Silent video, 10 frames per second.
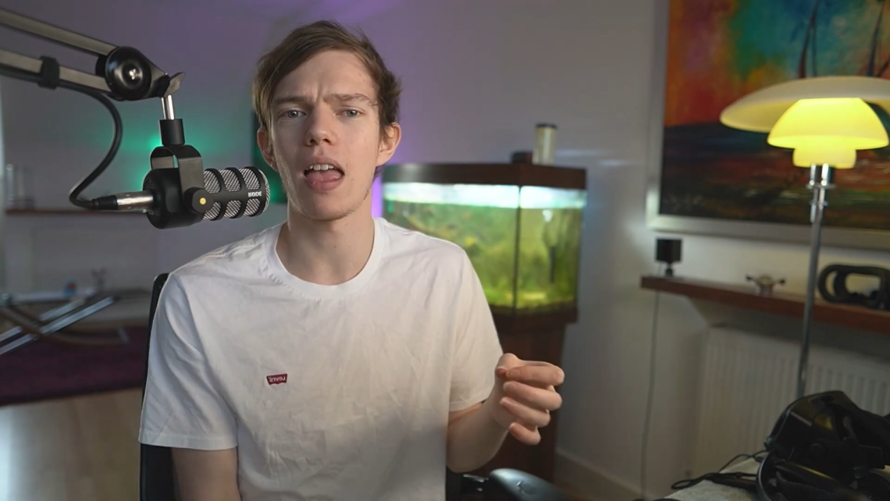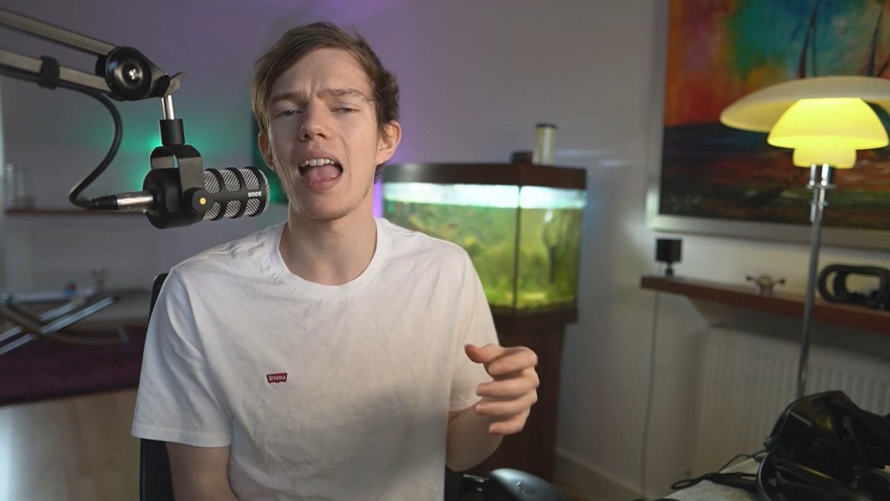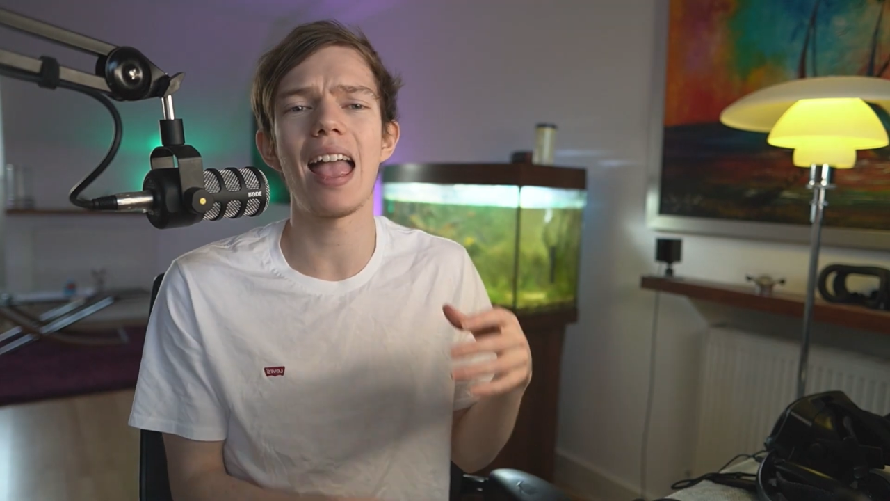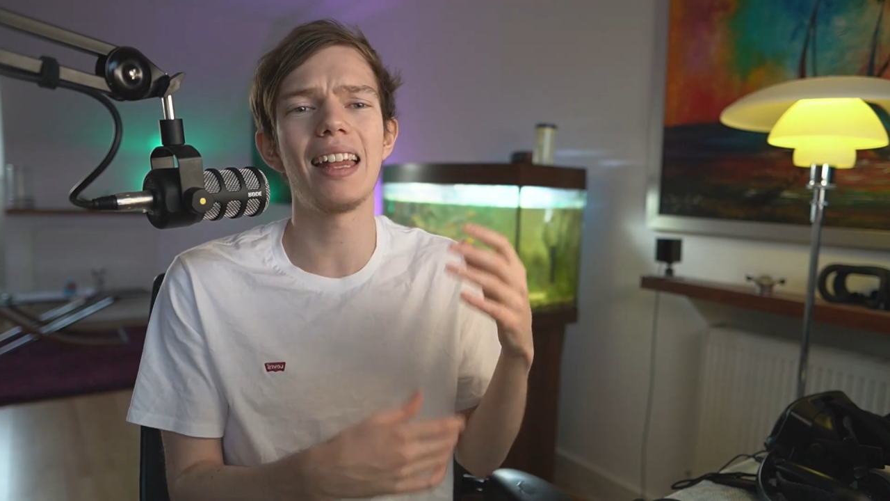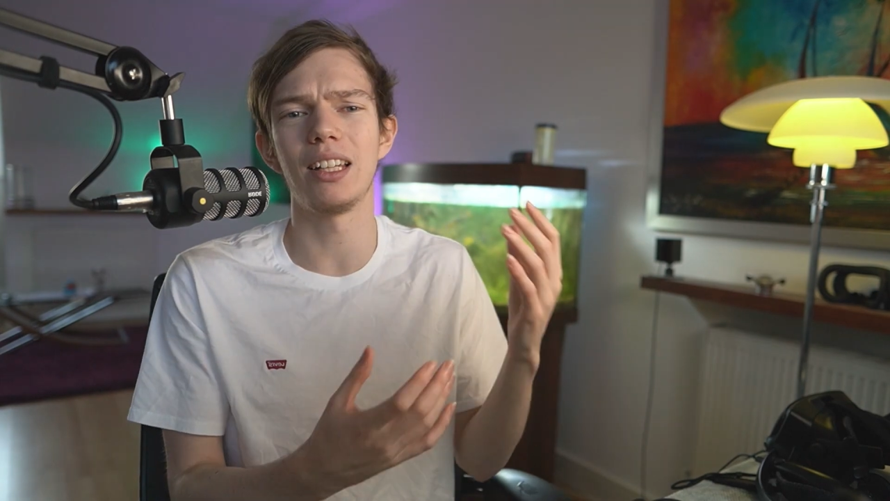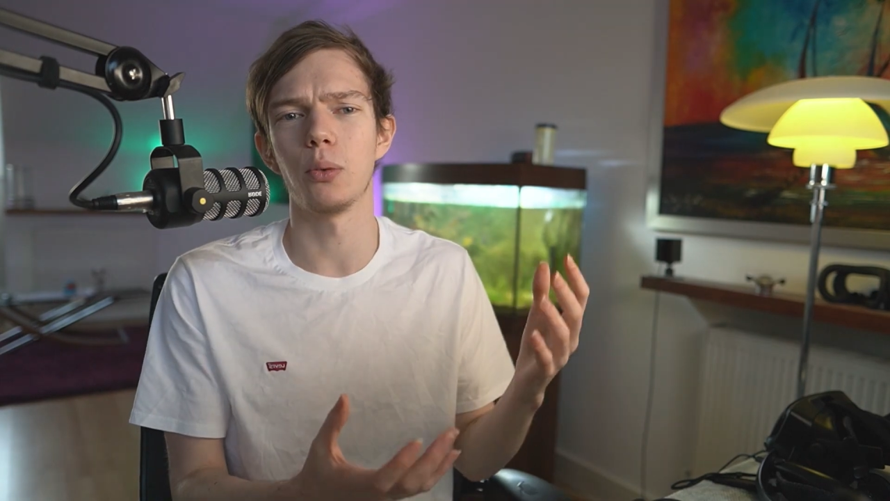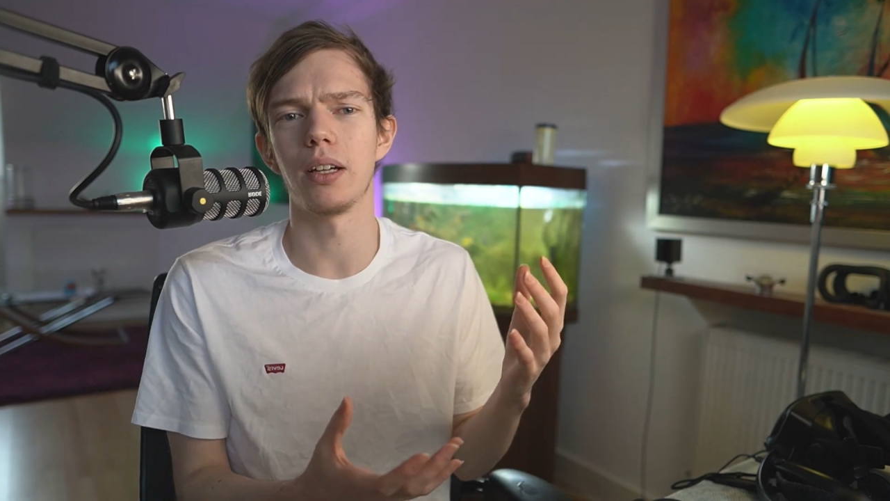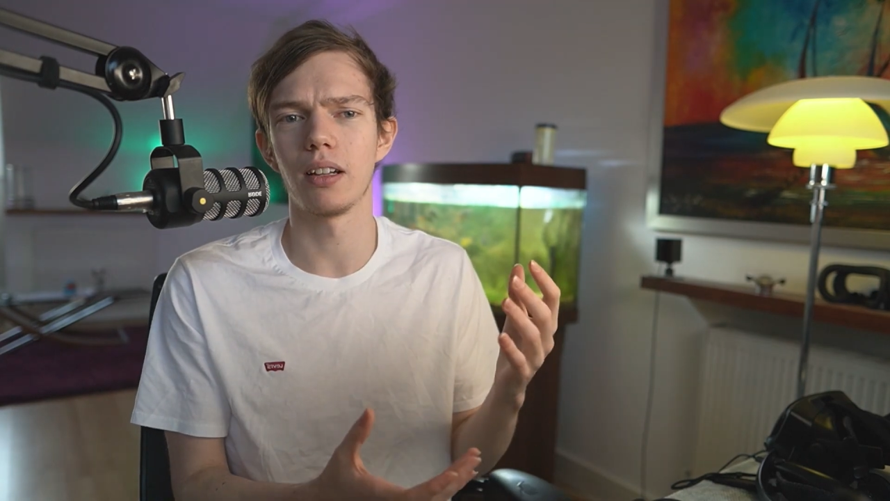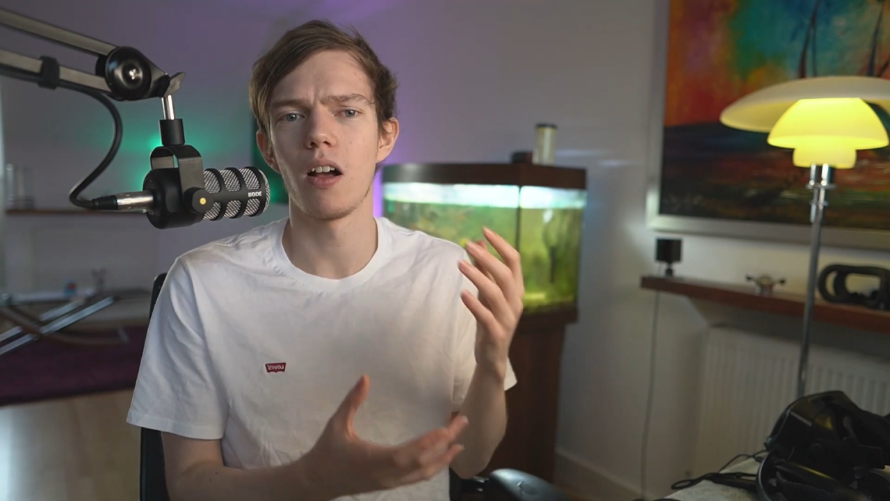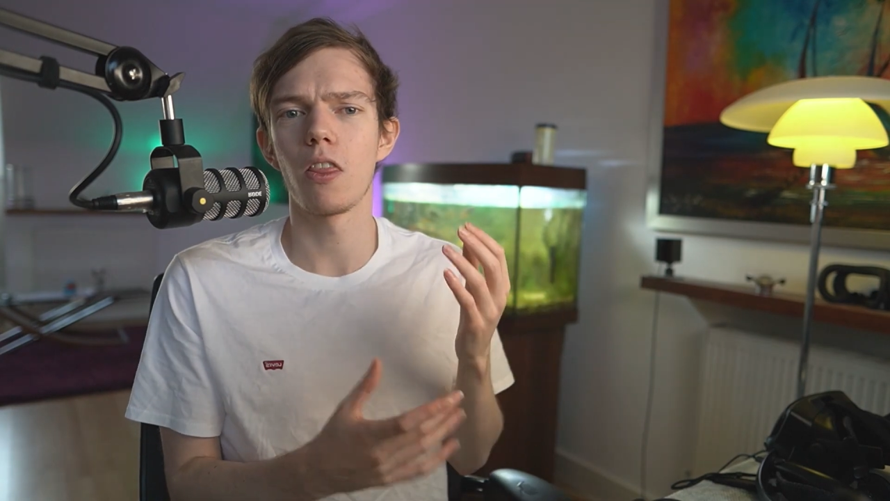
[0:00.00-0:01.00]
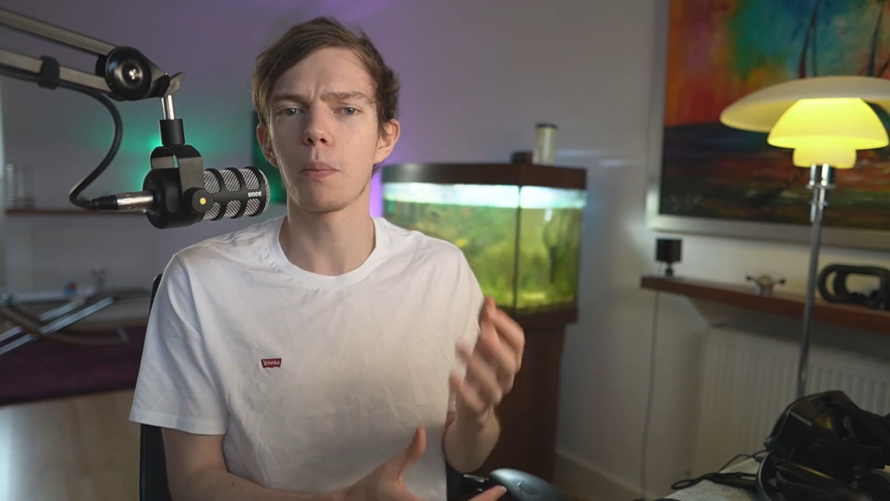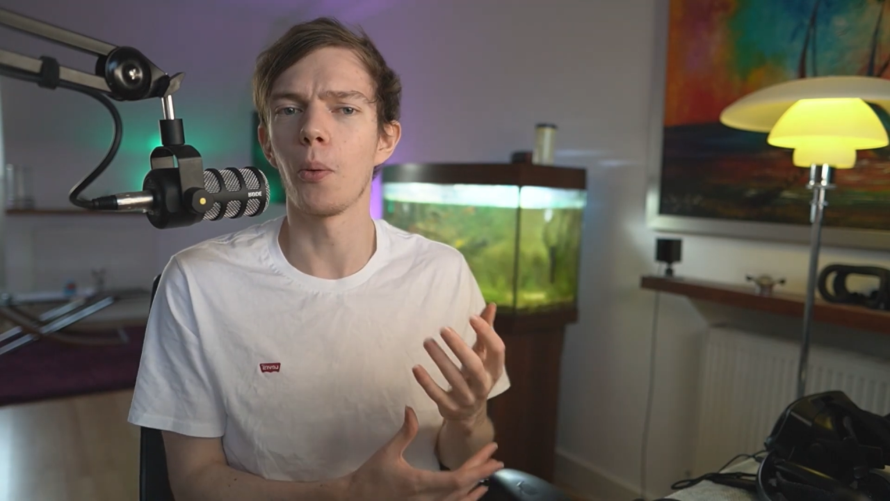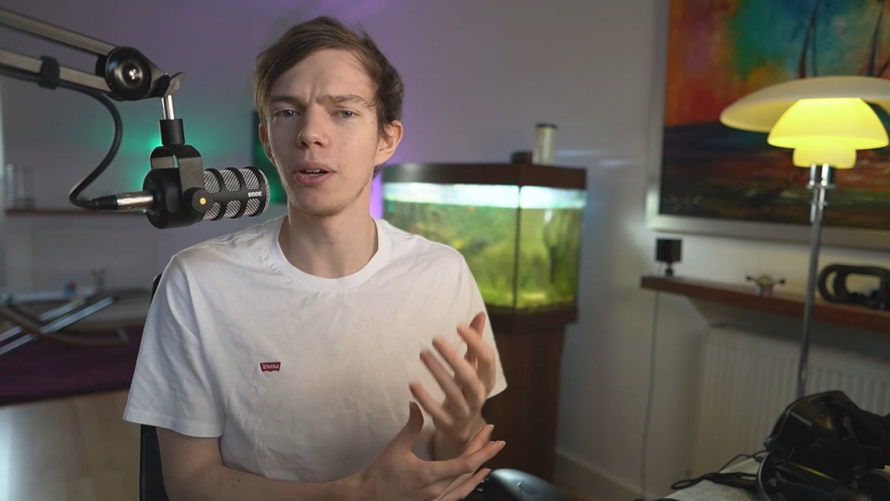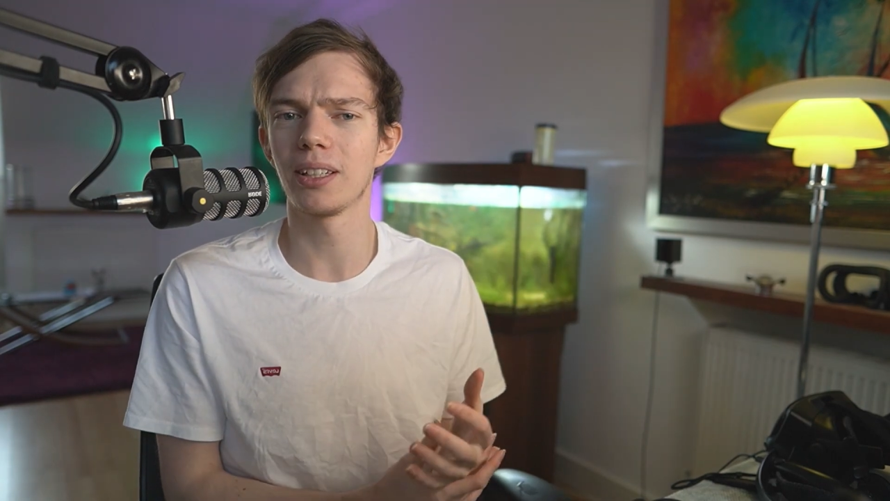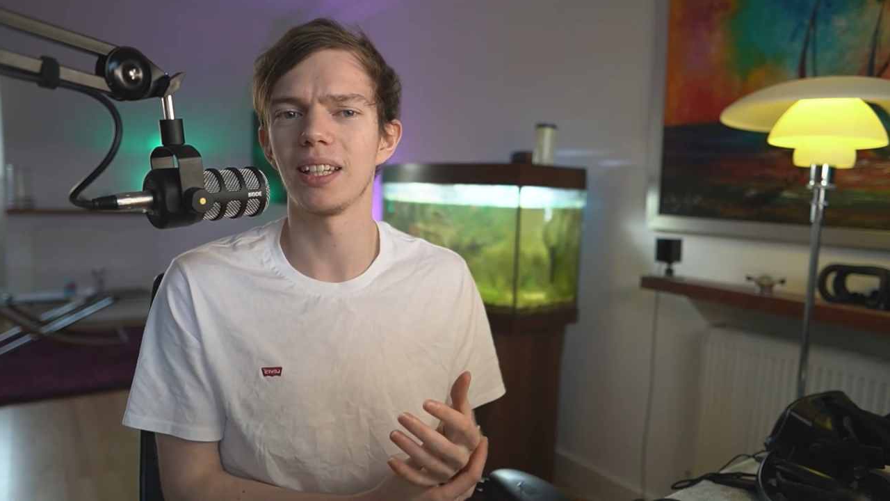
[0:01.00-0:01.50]
Anyway, the
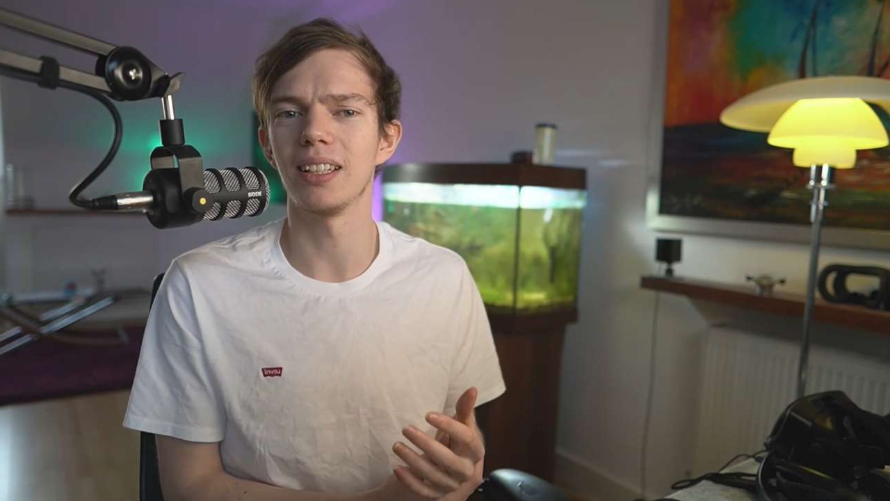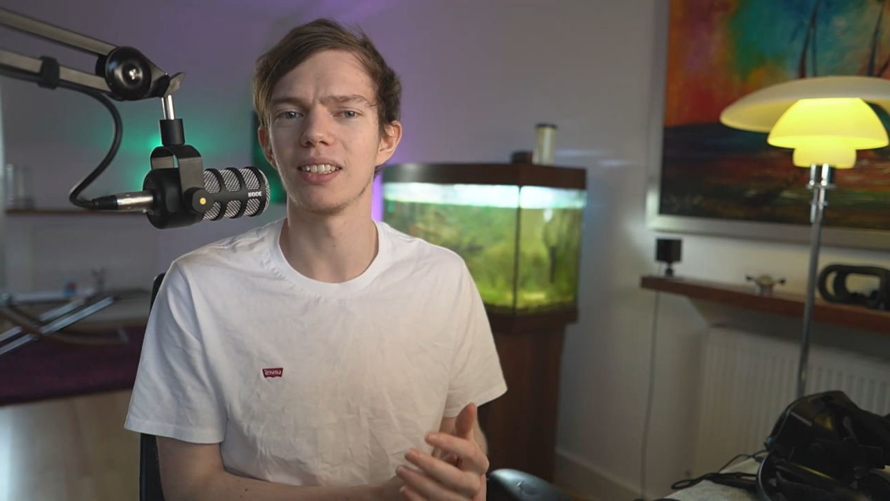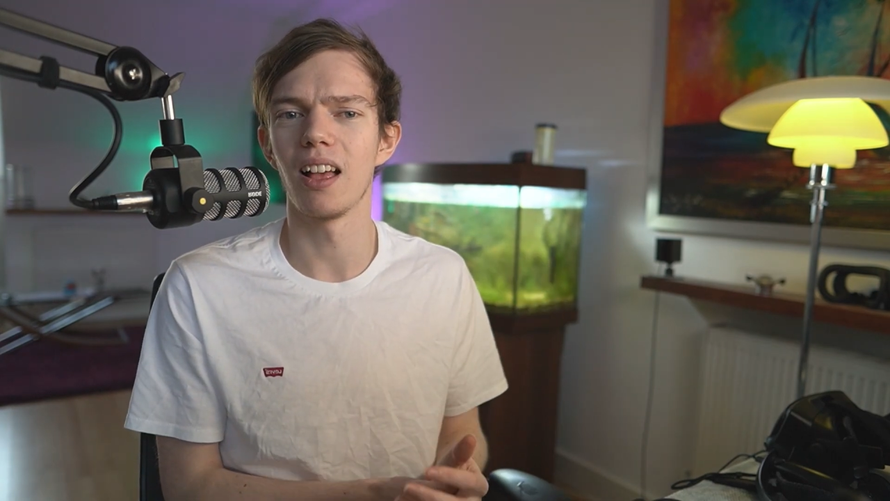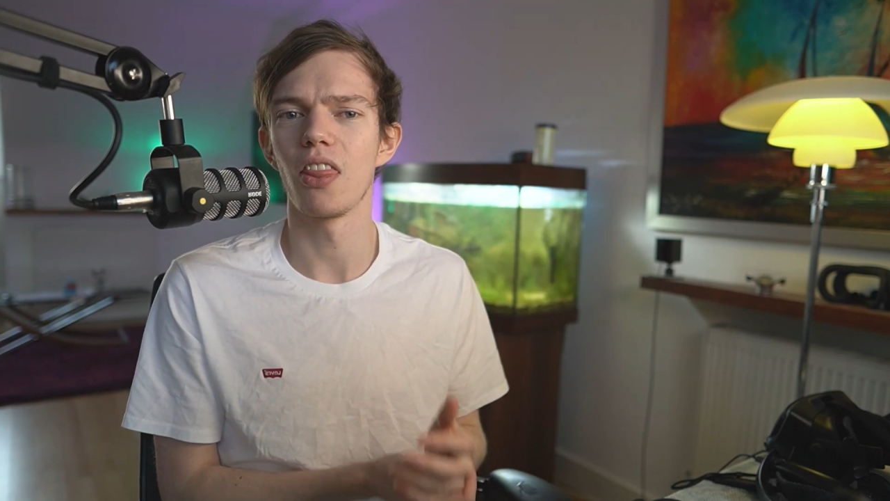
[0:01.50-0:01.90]
point is